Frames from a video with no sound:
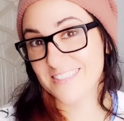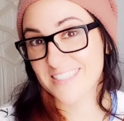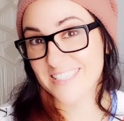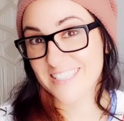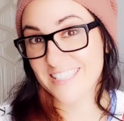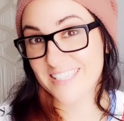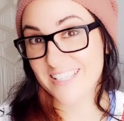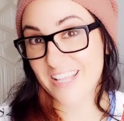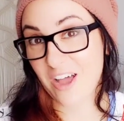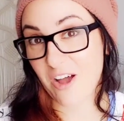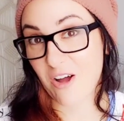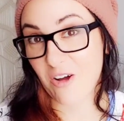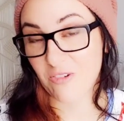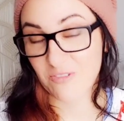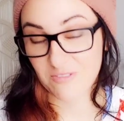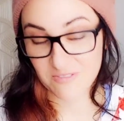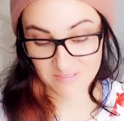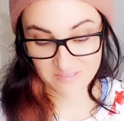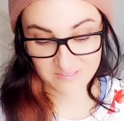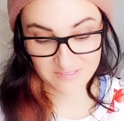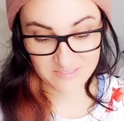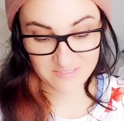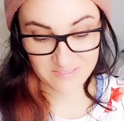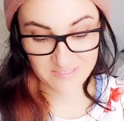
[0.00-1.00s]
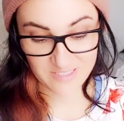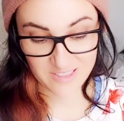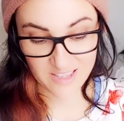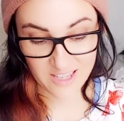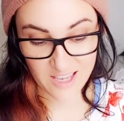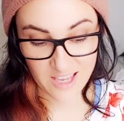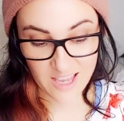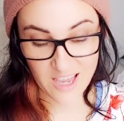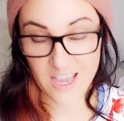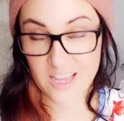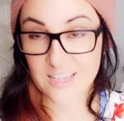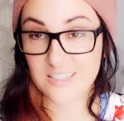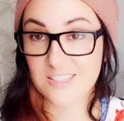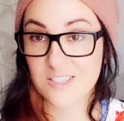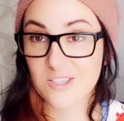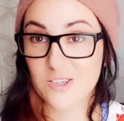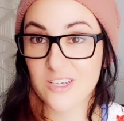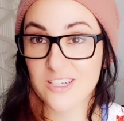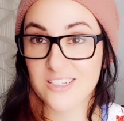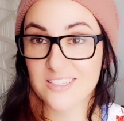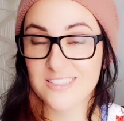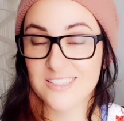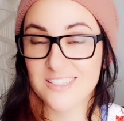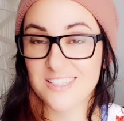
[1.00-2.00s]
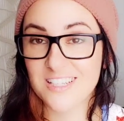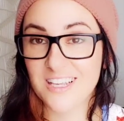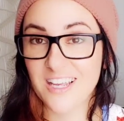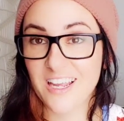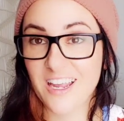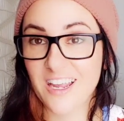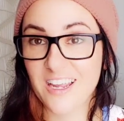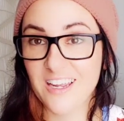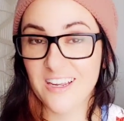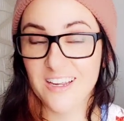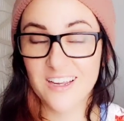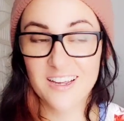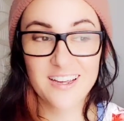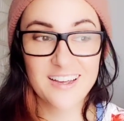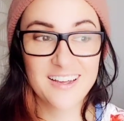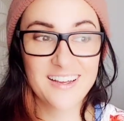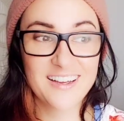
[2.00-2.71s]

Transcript: So, as you can see,